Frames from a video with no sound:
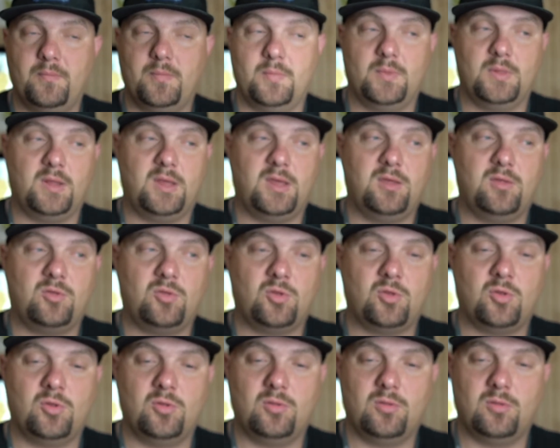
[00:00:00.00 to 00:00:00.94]

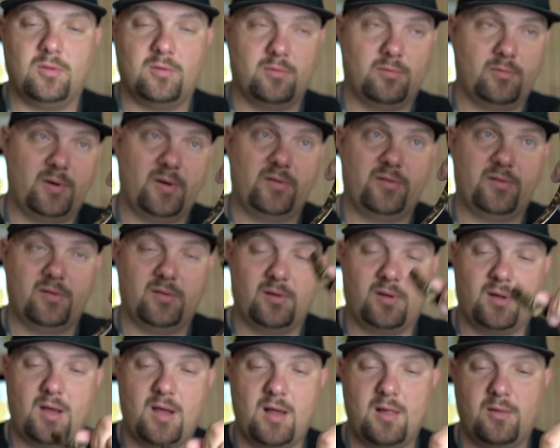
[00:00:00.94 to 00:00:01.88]
leash, the rest of the
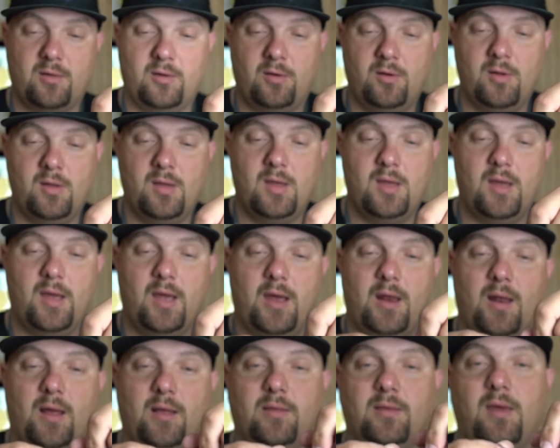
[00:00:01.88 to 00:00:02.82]
collar,
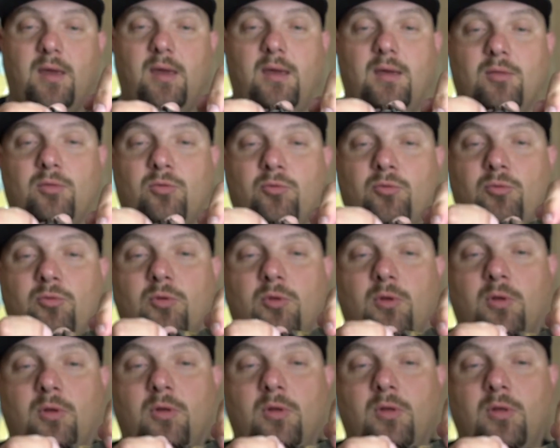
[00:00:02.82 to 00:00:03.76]
and I take it through
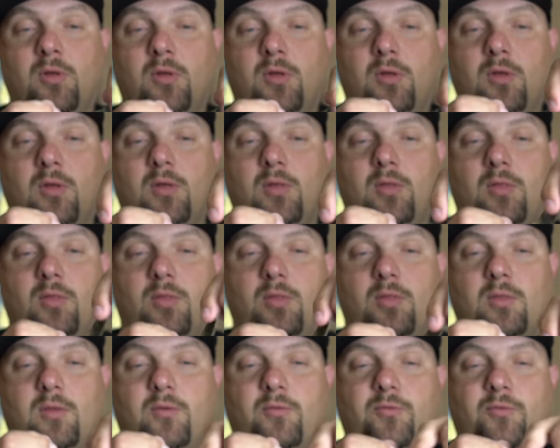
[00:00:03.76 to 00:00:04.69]
the
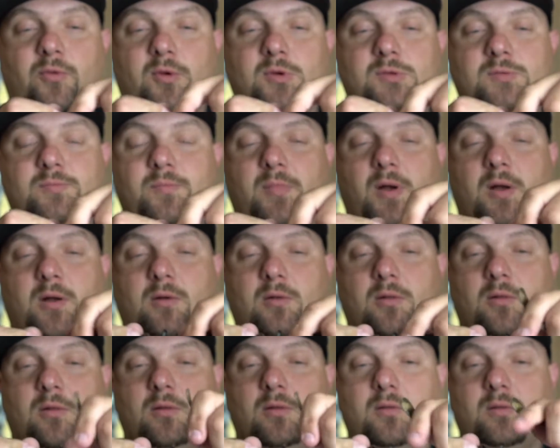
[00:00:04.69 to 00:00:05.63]
first
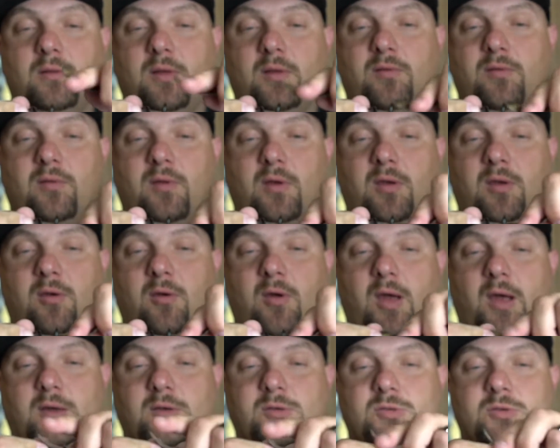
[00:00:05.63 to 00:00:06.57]
buckle, that's like your
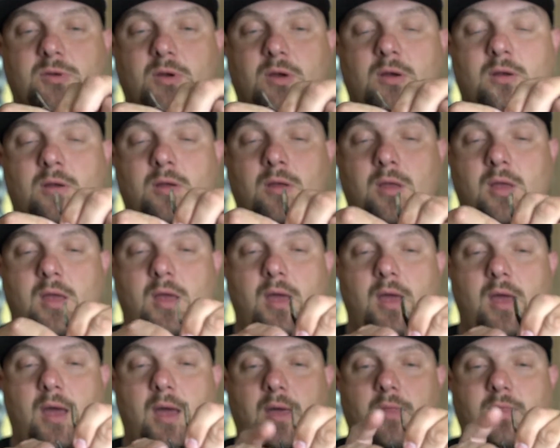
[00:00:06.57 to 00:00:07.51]
extra,
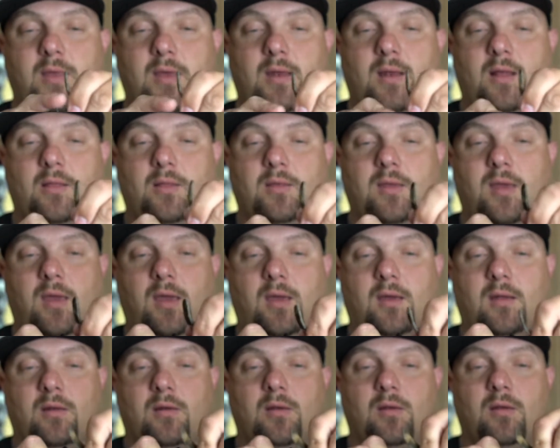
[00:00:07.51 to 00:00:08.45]
and then I'll take
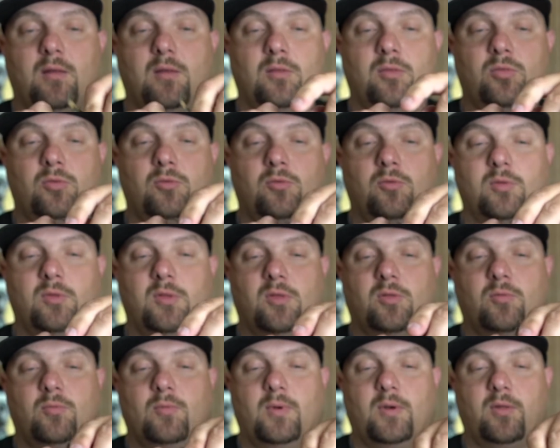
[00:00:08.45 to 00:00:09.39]
it through
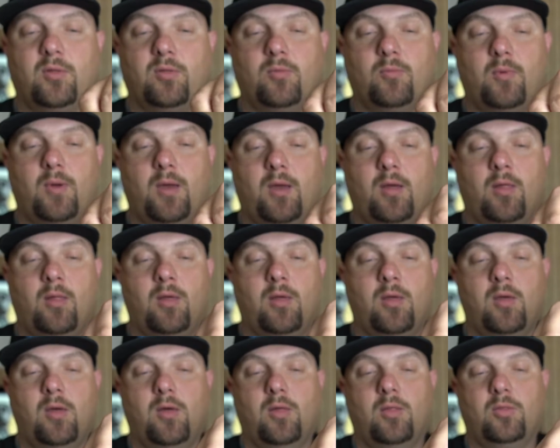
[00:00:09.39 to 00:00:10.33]
this one as well
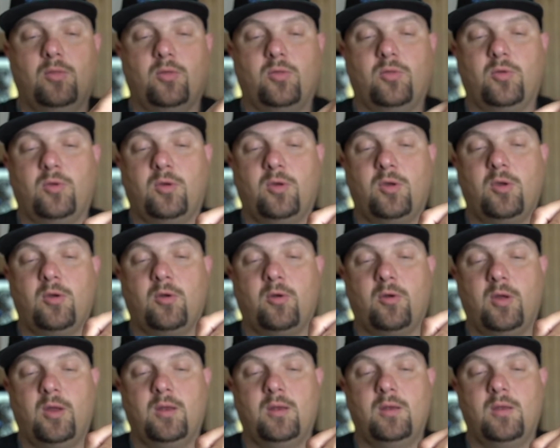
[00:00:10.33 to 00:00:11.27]
to
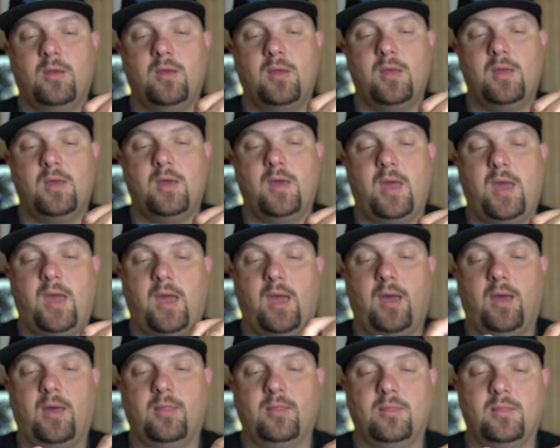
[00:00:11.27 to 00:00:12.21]
secure it,
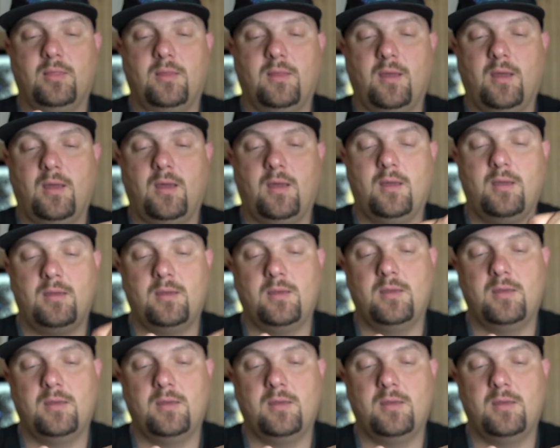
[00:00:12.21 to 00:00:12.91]
and it